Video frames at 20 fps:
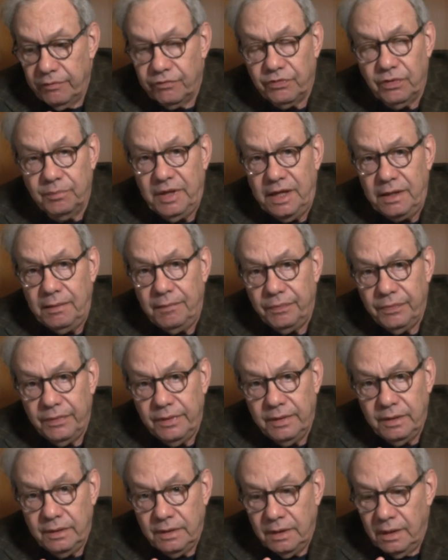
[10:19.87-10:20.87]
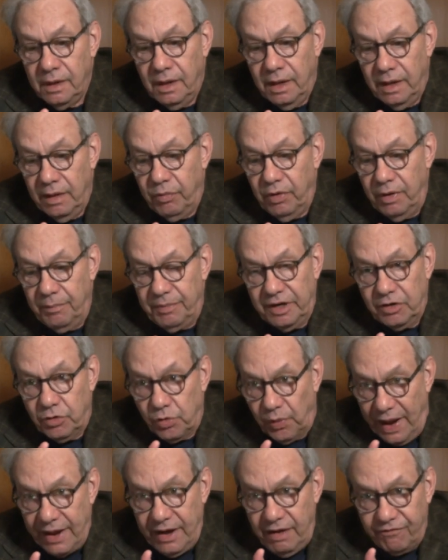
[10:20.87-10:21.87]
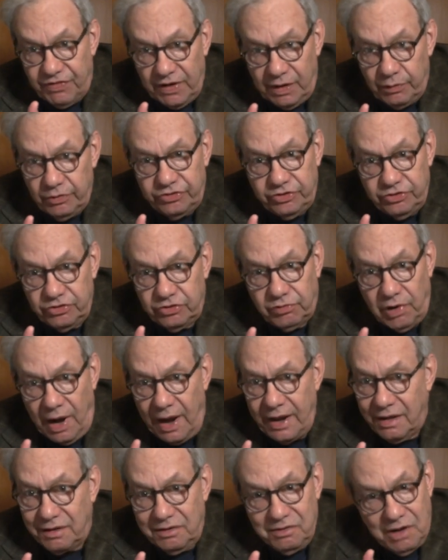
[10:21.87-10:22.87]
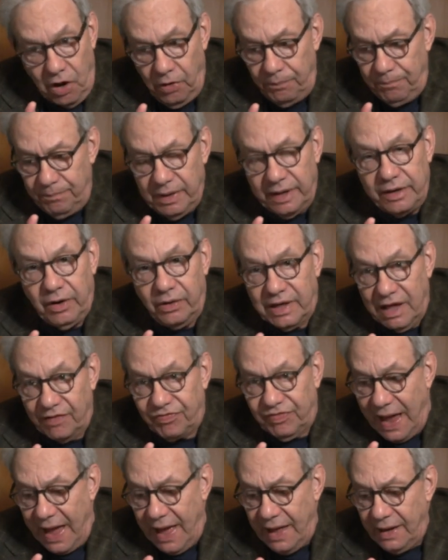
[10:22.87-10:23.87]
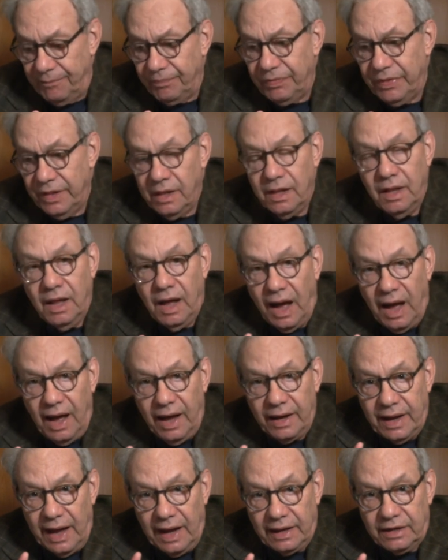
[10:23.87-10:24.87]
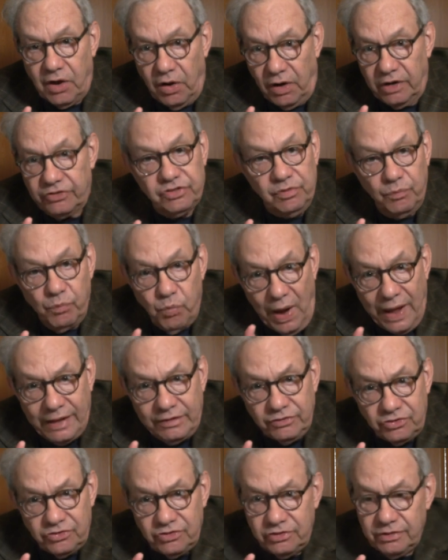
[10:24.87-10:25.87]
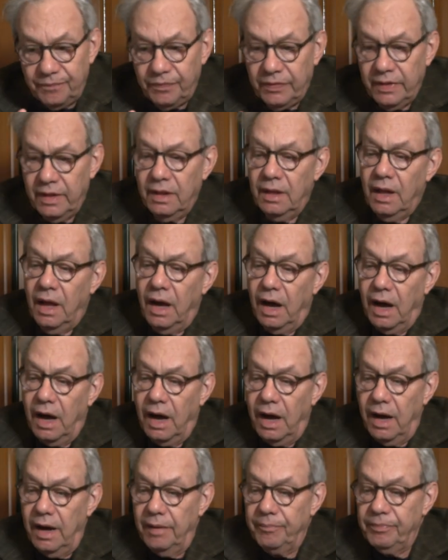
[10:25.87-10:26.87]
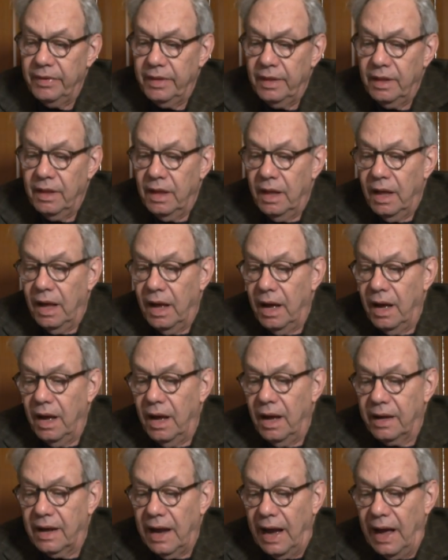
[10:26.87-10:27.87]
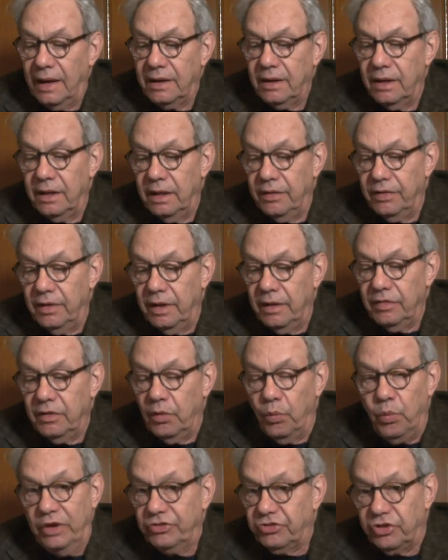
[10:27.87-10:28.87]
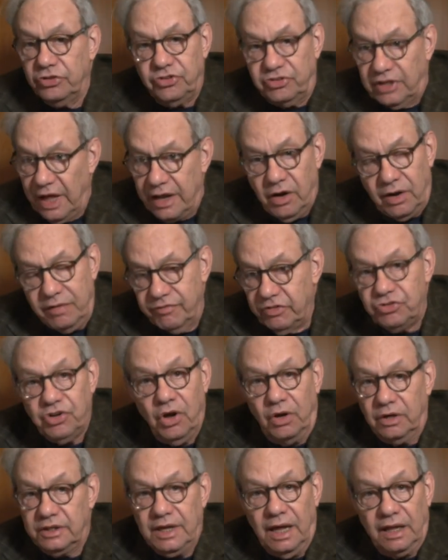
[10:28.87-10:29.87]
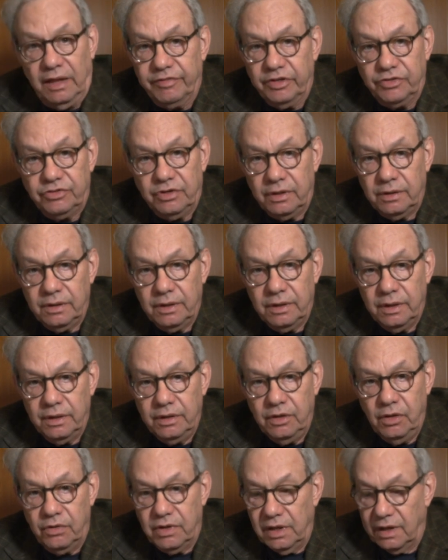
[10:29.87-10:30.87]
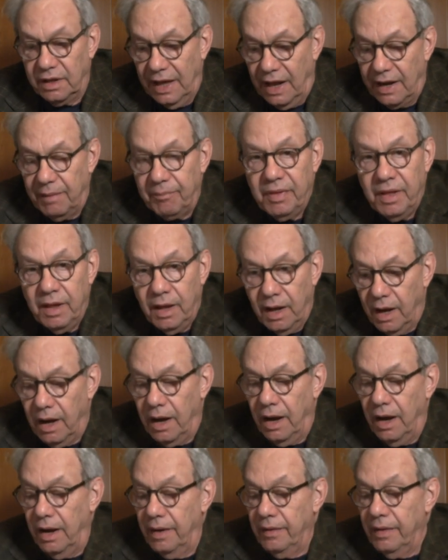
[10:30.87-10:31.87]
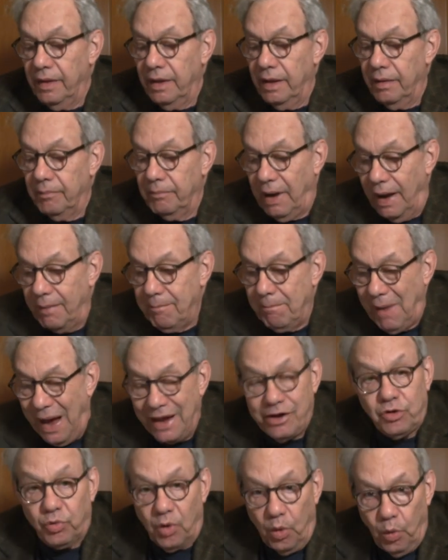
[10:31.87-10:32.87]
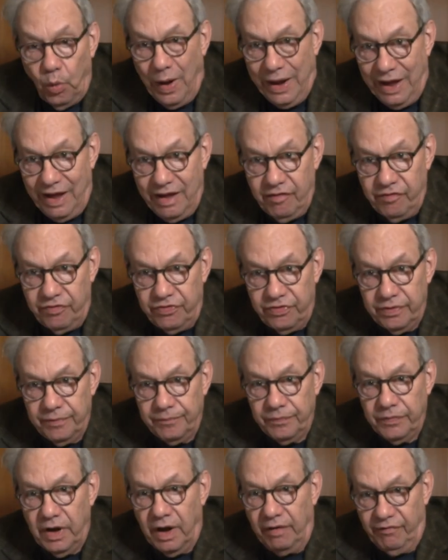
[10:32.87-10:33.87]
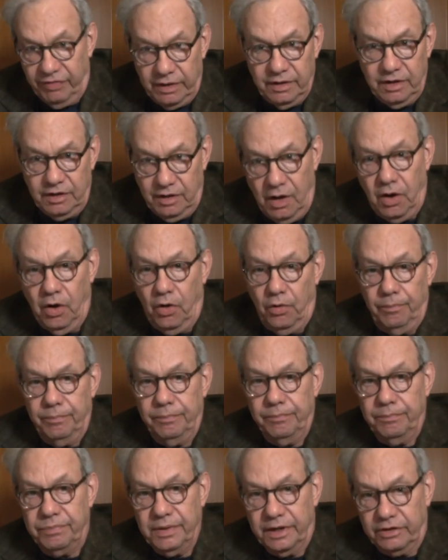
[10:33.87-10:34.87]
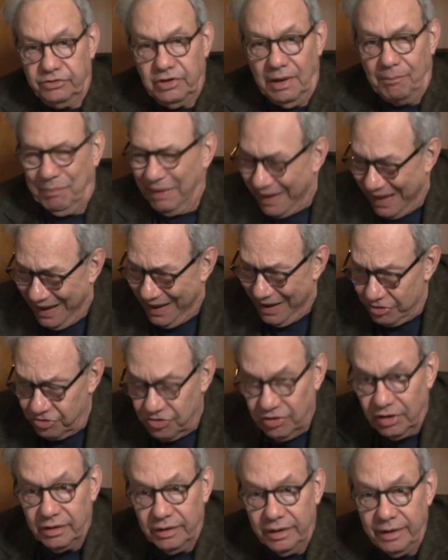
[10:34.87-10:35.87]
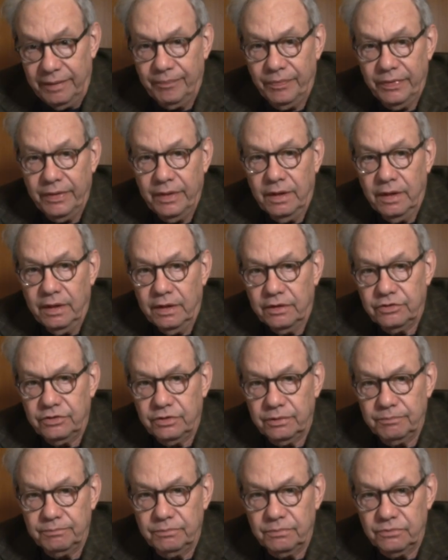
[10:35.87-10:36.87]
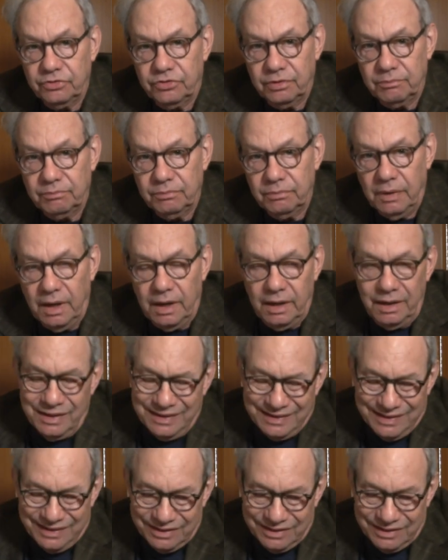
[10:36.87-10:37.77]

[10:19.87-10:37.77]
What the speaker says: for me. It would have been great if there was a strike. Nope, I don't get that. I got Carson Wentz. I got the Wizards. They don't even show on television. You can get them. My microwave oven at home picks up occasionally some stuff